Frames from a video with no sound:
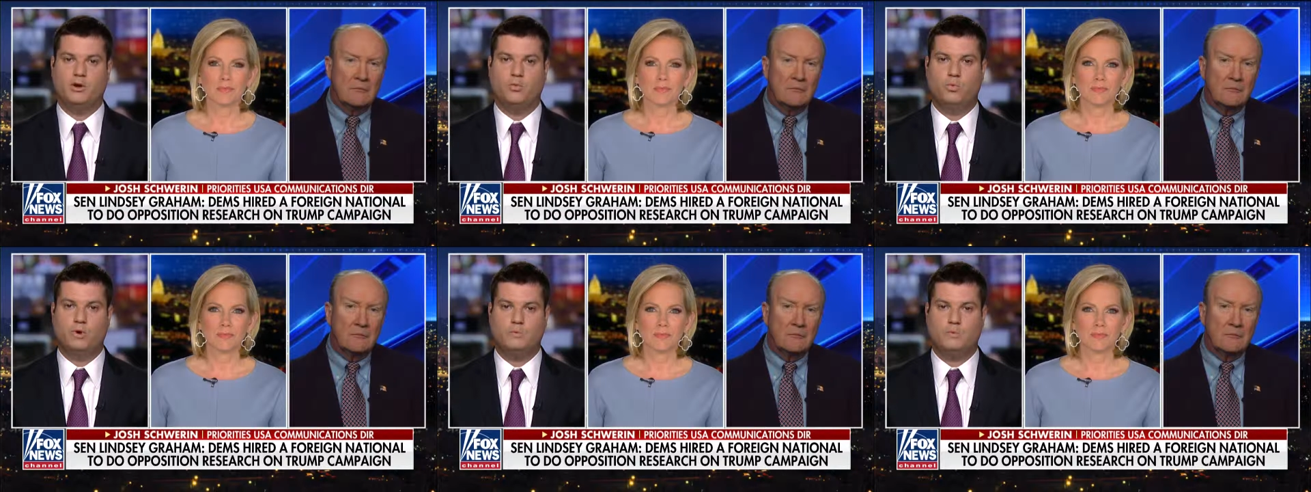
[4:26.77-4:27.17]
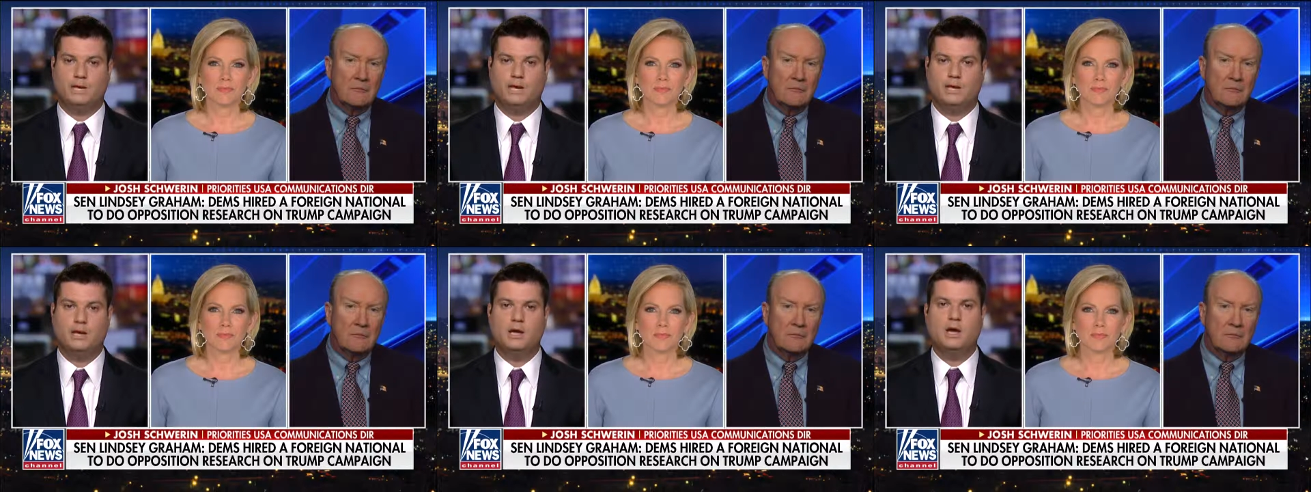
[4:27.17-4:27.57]
Speaker 1: would
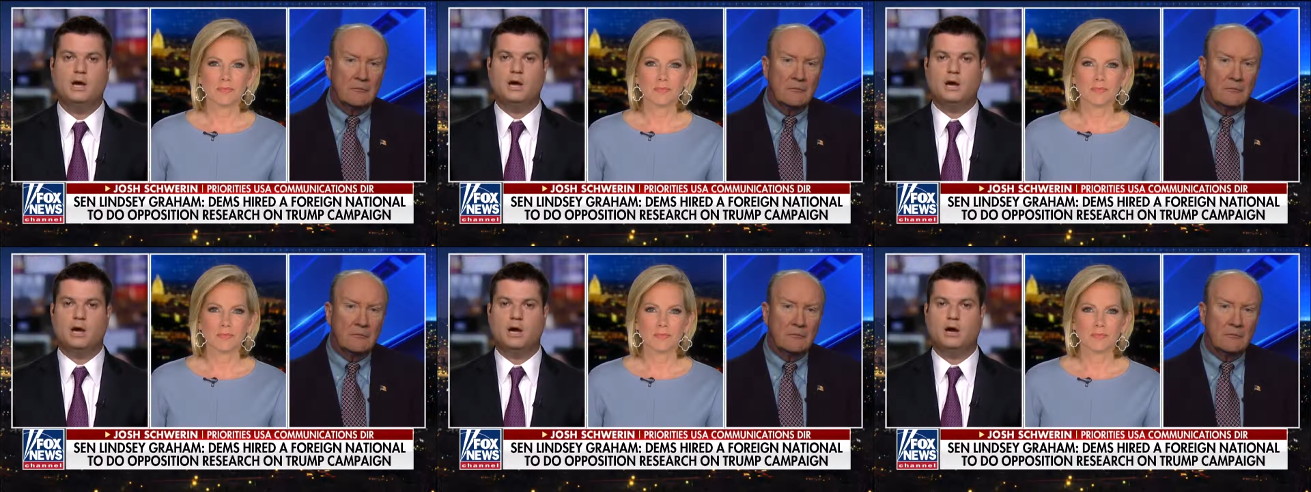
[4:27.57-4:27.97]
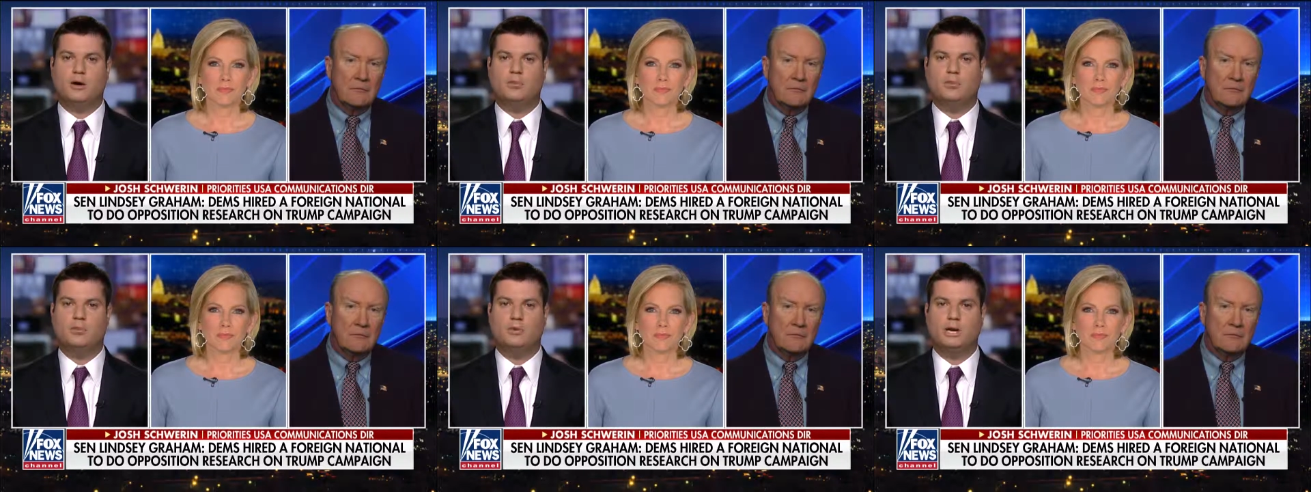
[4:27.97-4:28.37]
be.
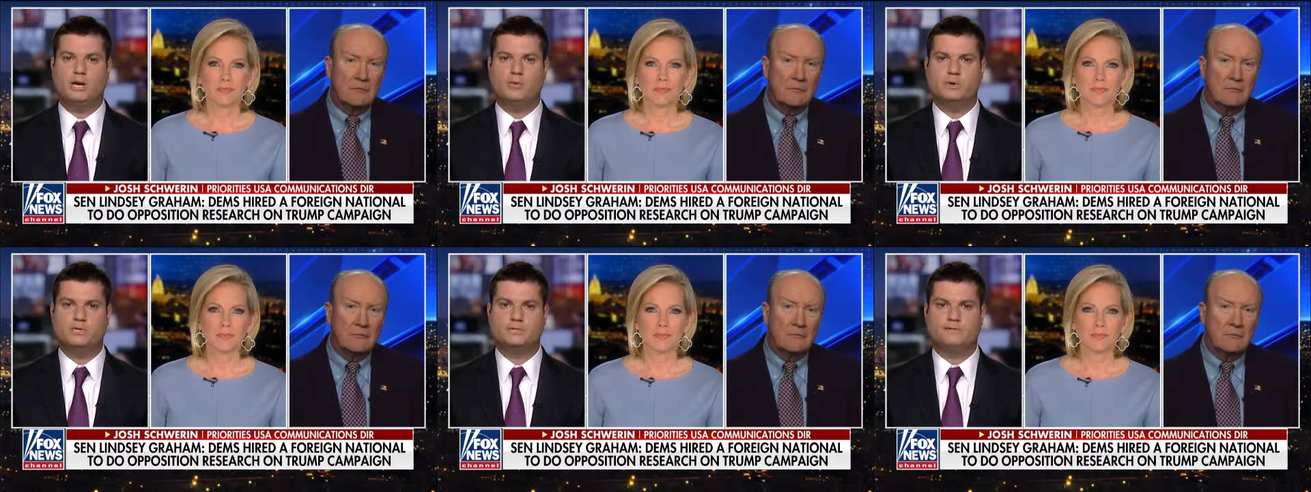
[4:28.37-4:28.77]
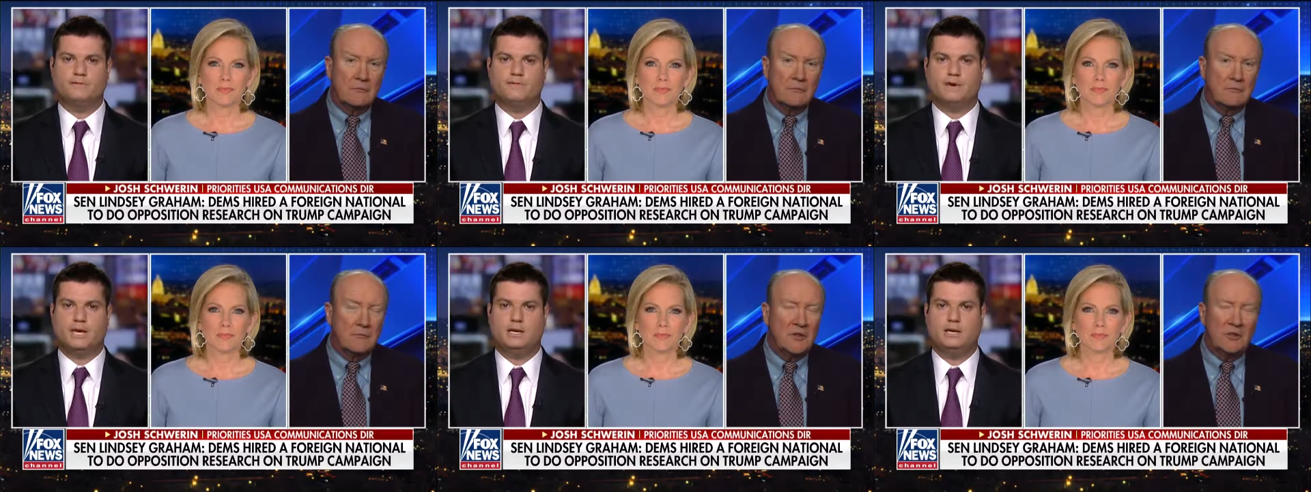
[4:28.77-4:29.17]
But it was
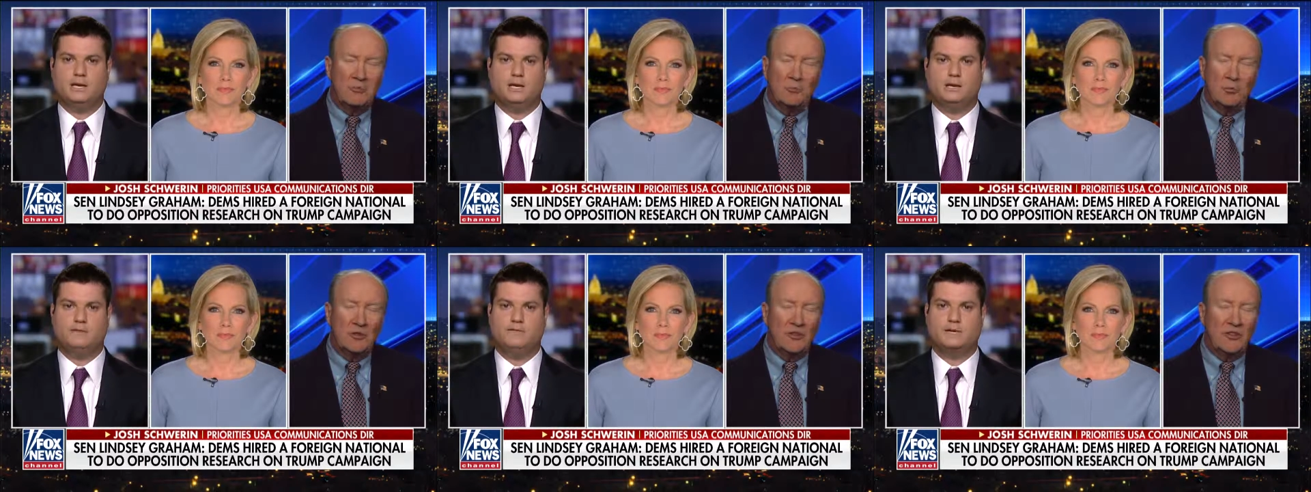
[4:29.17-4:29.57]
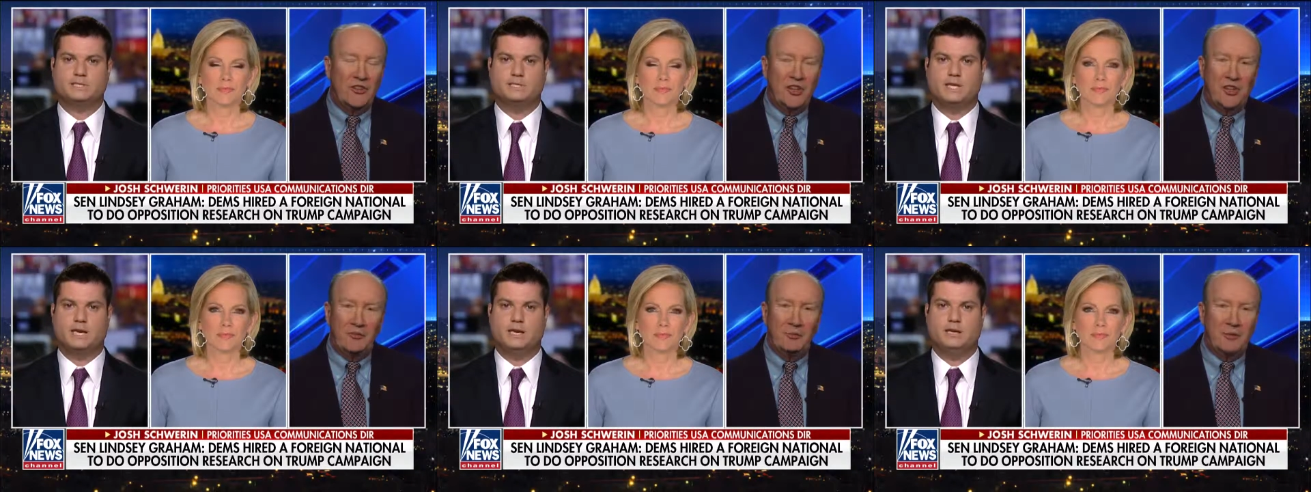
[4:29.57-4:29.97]
vetted and
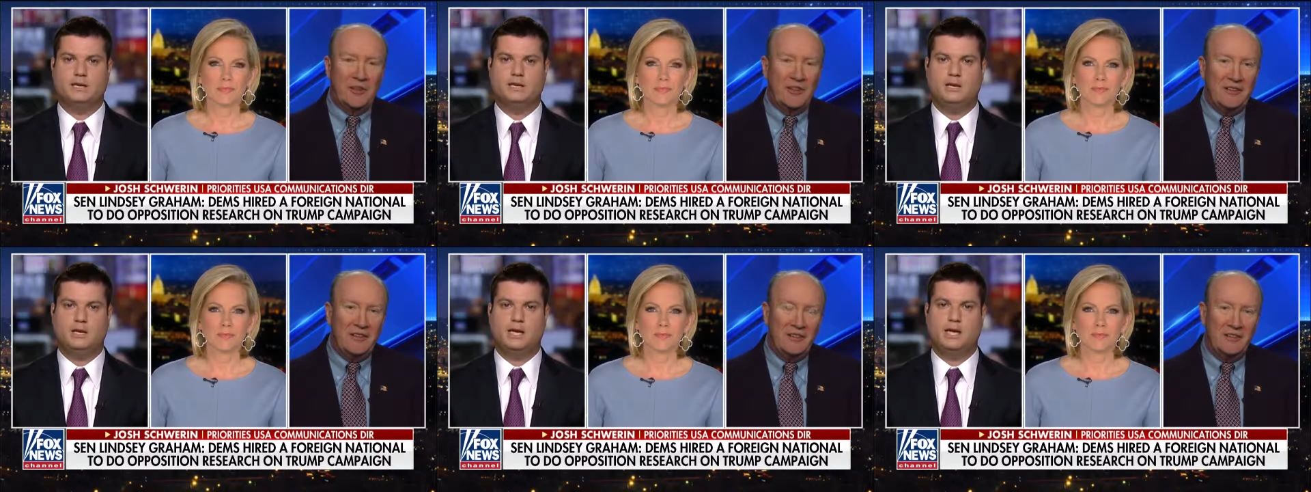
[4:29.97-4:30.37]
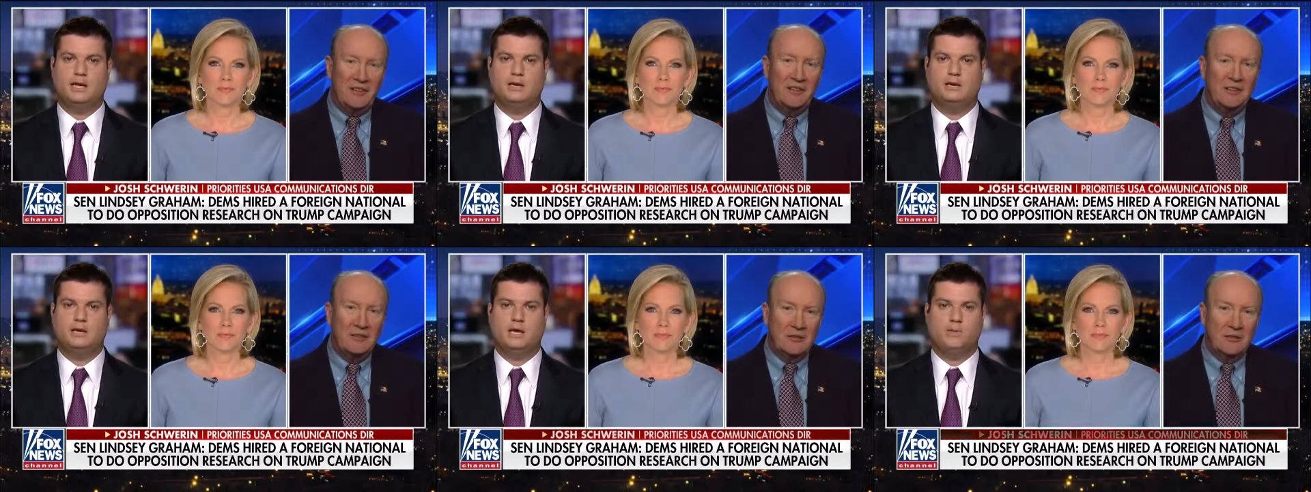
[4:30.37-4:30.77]
investigated,
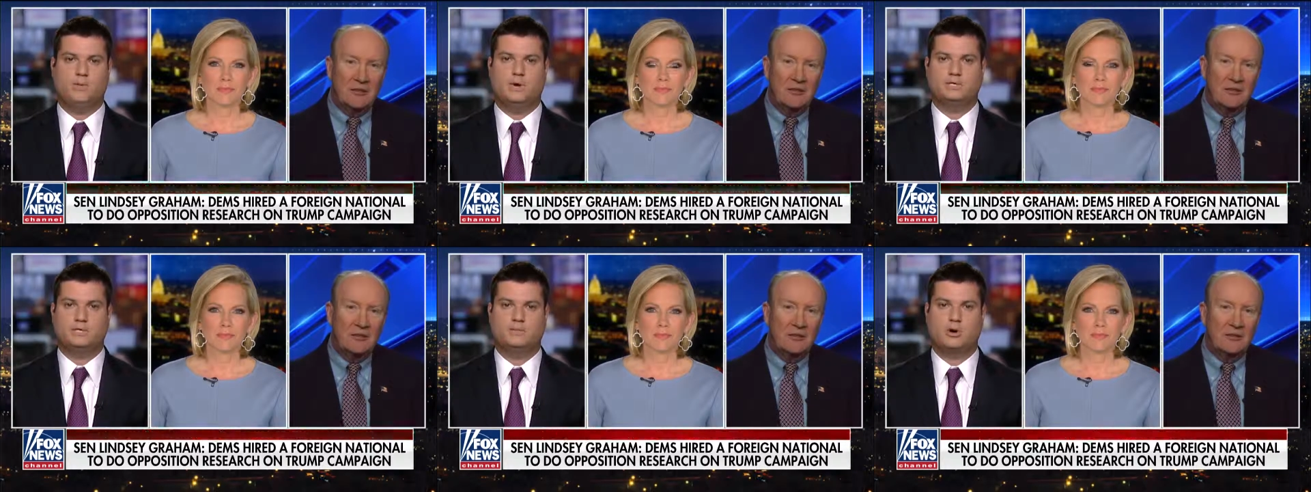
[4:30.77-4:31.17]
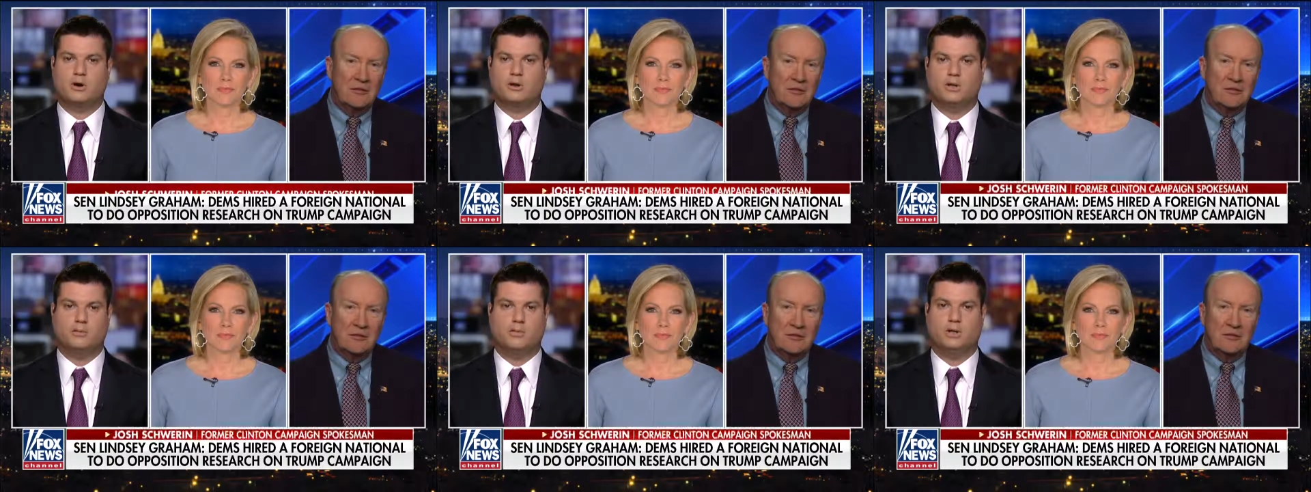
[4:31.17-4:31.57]
and it wasn't
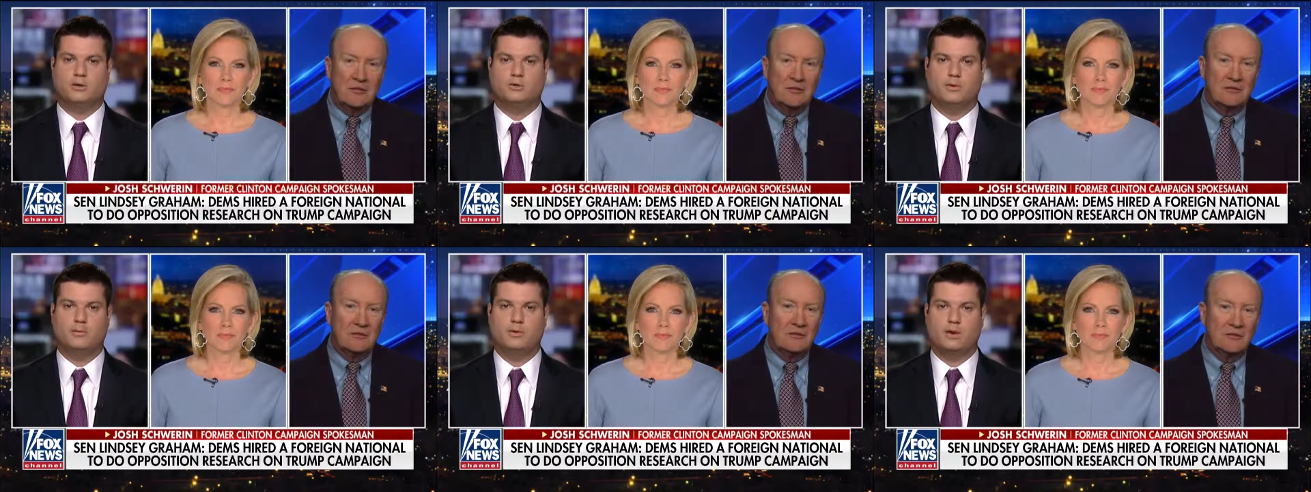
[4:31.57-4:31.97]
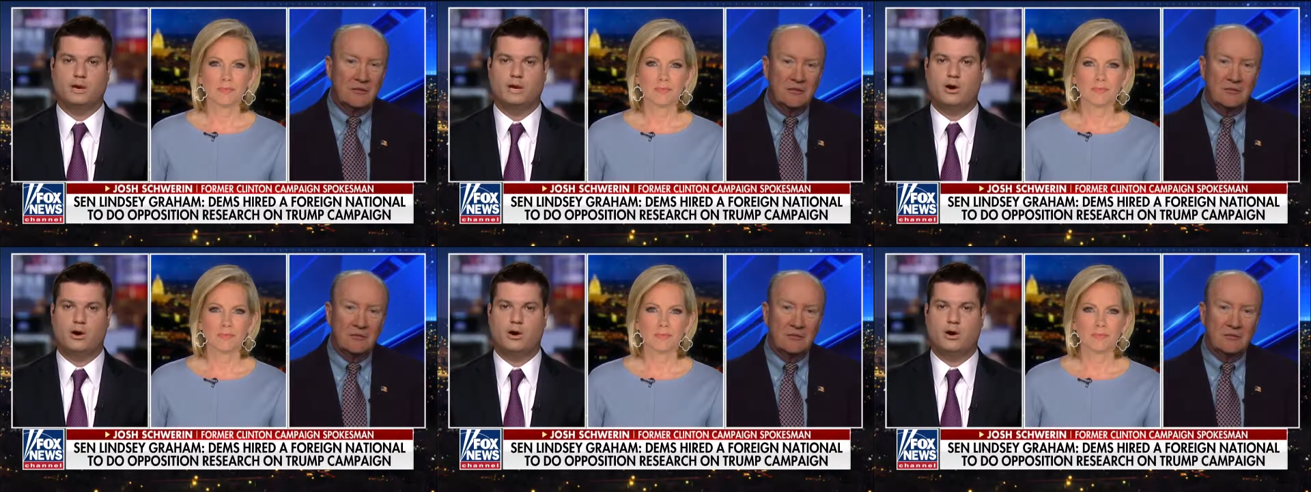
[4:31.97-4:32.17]
part of the Mueller report at